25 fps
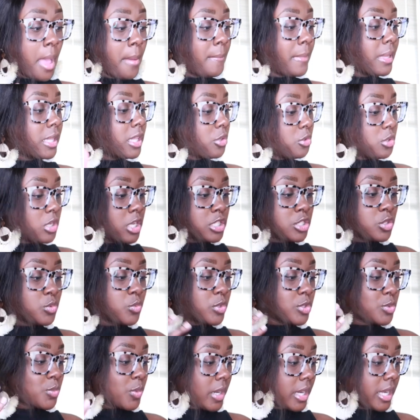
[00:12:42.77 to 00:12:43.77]
my little cousin
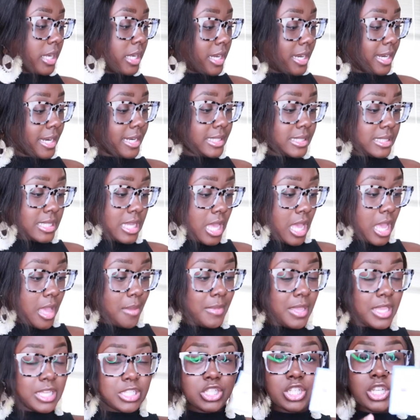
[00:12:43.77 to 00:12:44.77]
was working there at the time
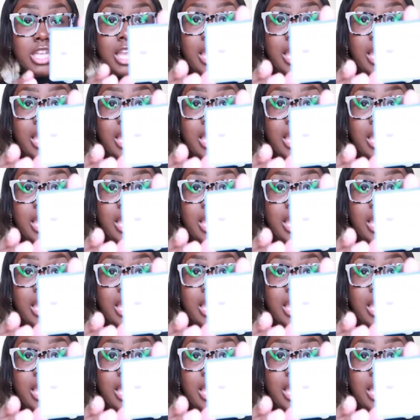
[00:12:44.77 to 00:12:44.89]
and she